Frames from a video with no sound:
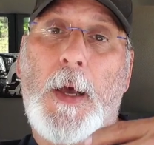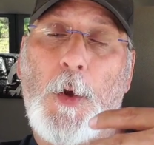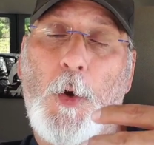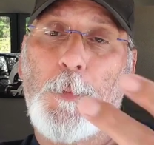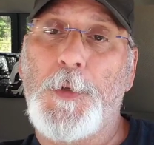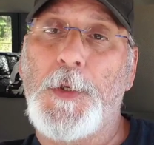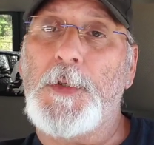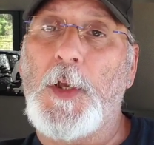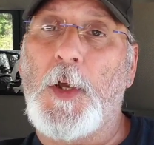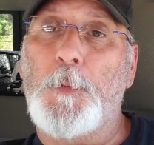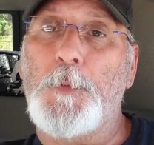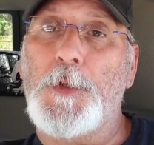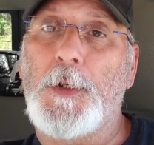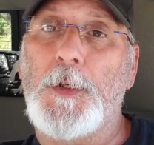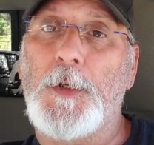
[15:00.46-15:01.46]
I hope this
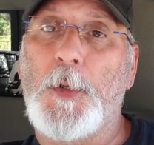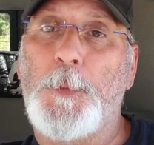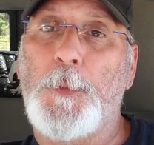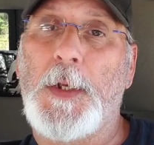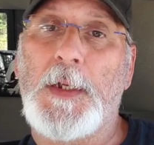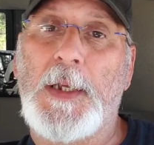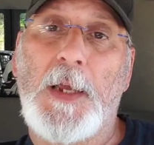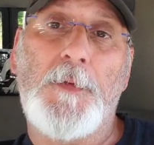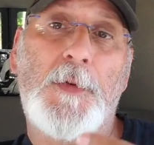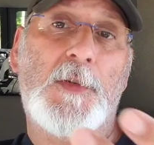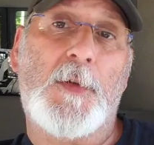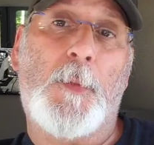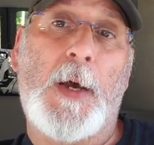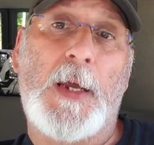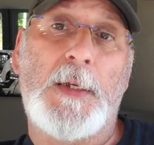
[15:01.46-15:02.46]
helped you a little bit, gave you
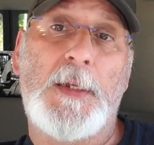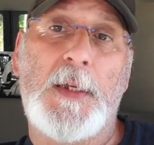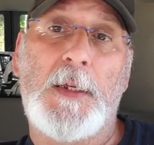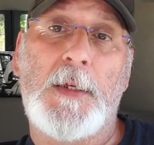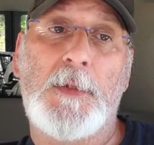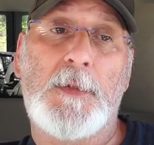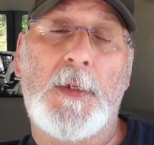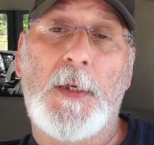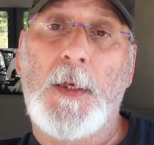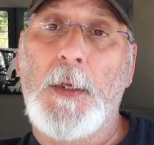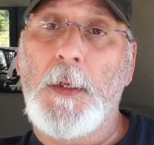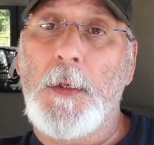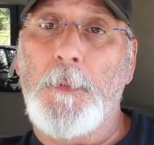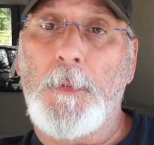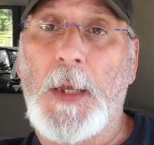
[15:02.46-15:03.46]
some ideas,
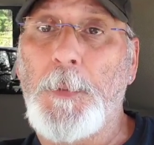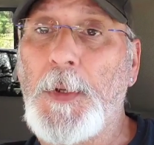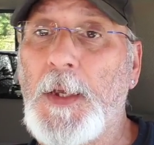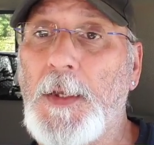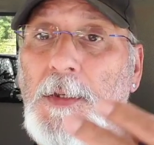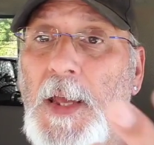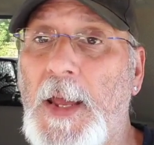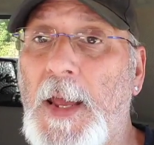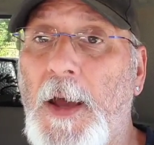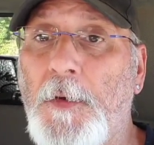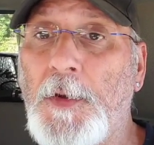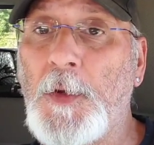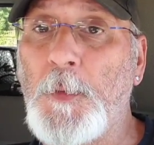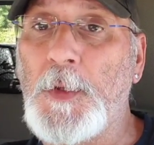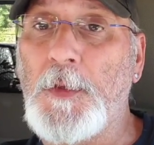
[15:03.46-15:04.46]
maybe a day
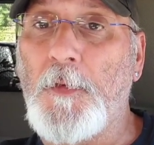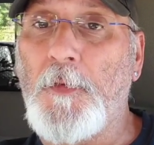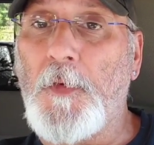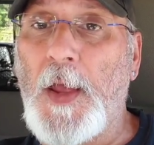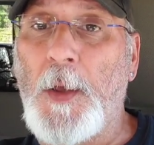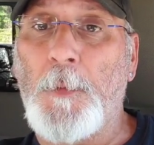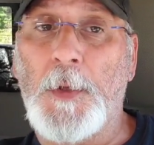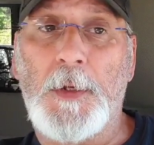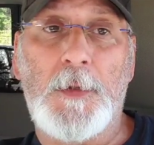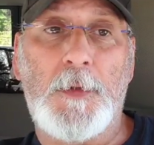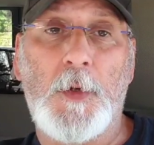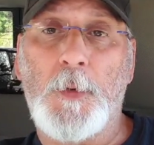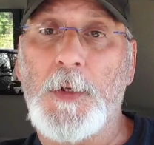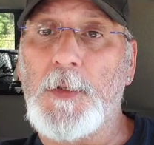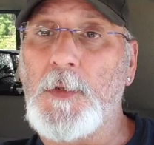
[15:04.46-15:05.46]
outing with the families,
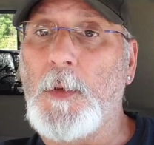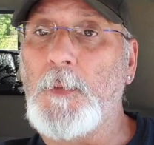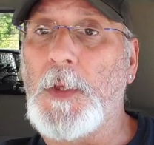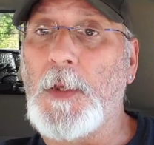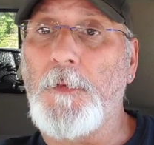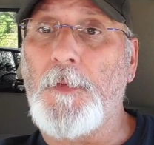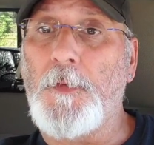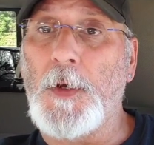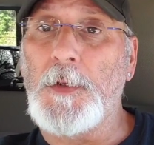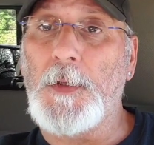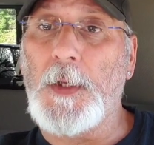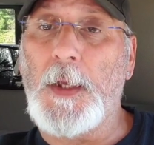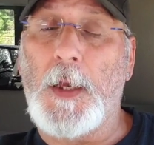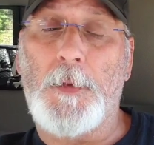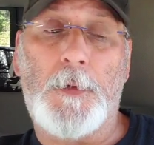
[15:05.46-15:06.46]
doing something fun
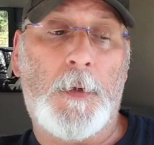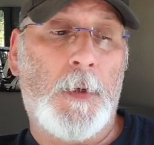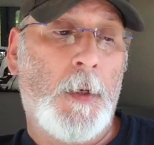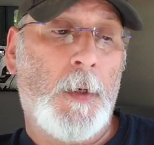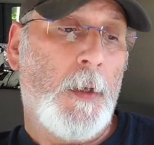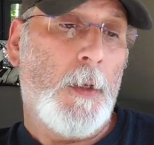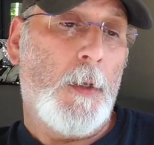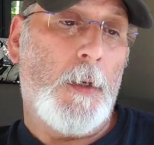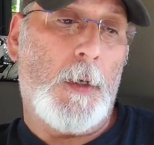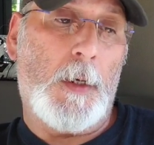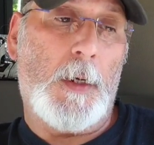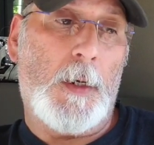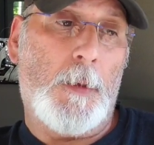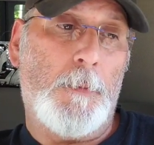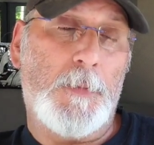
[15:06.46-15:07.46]
together.
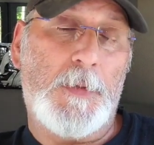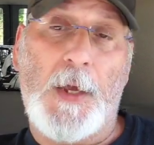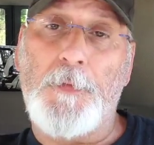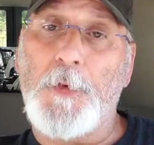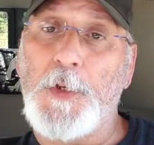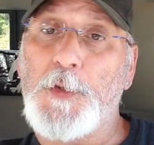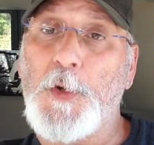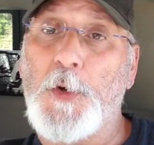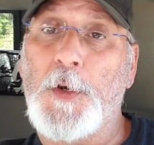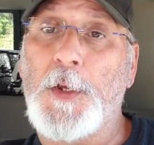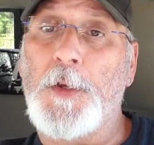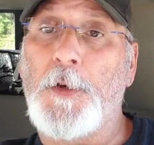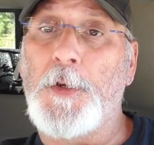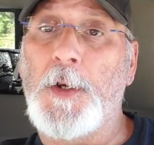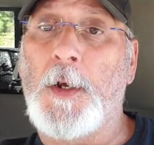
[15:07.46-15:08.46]
Definitely
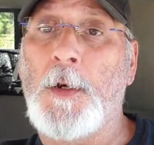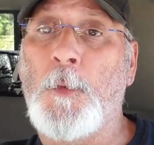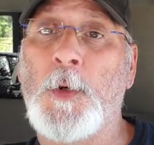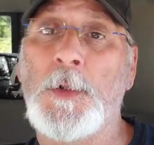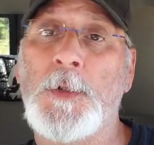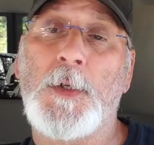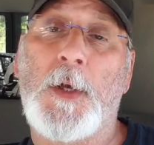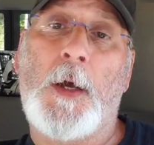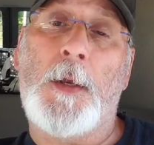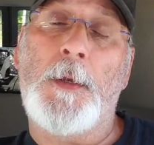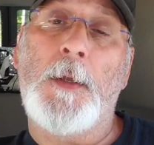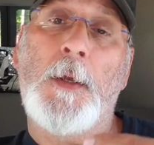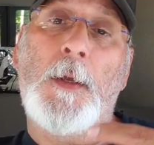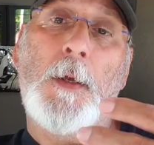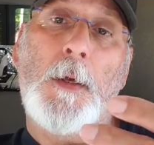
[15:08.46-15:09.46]
turning your young ones
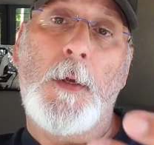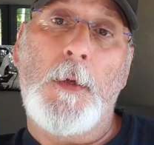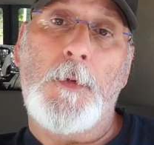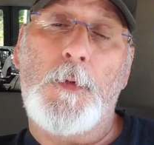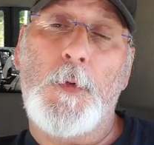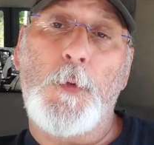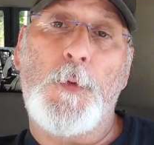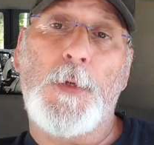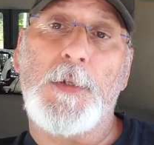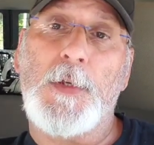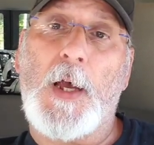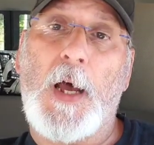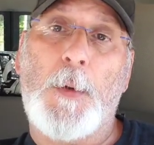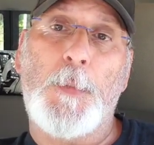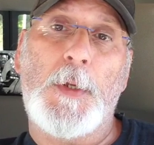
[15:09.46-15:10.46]
on to
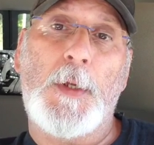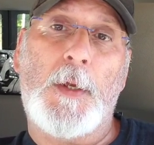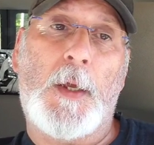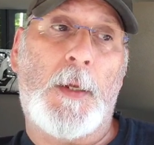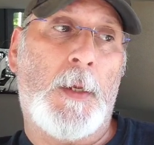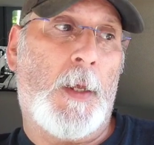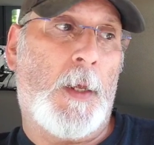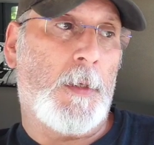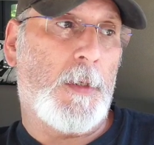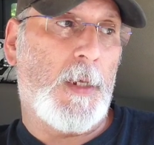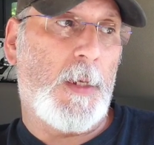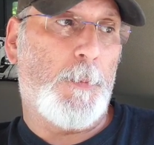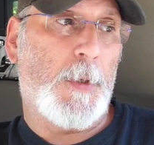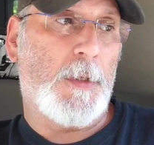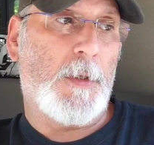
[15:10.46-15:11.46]
this hobby and
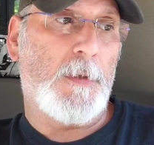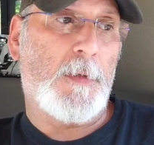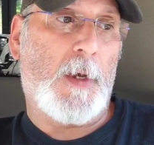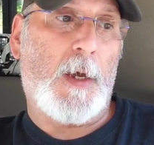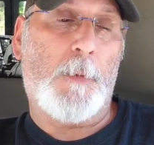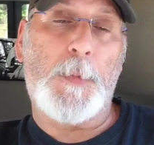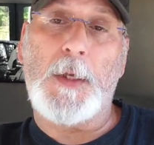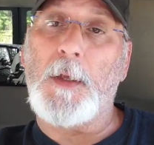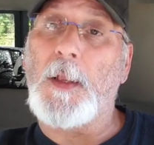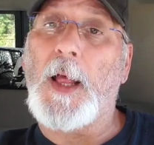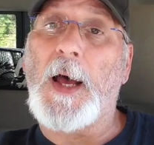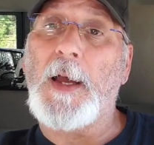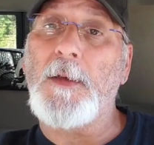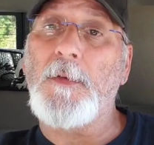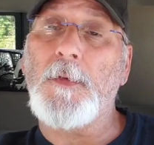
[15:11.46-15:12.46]
keeping this hobby
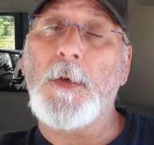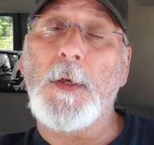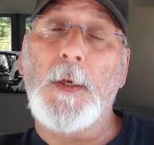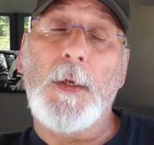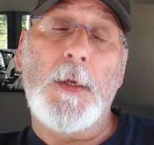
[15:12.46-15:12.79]
alive.